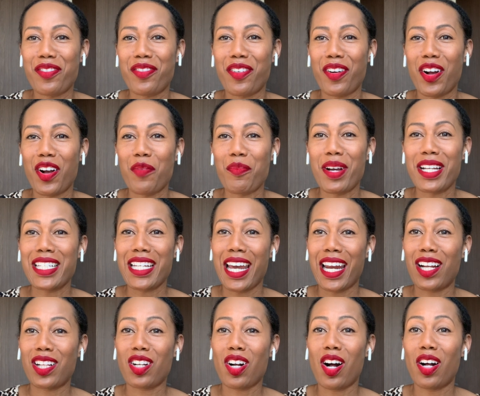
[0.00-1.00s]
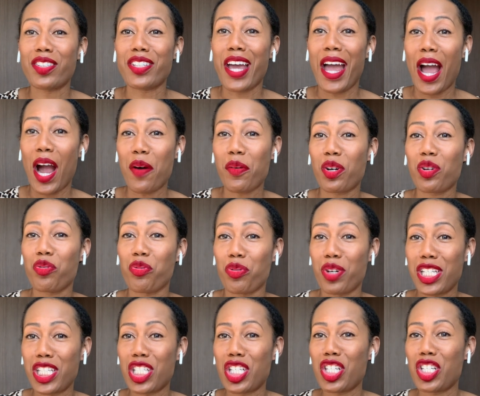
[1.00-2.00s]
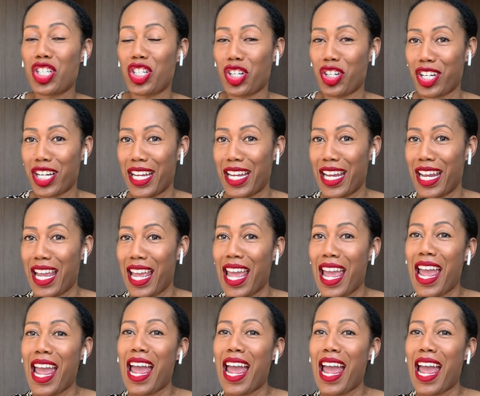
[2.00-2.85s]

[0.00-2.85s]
from a channel called Our Rich Journey,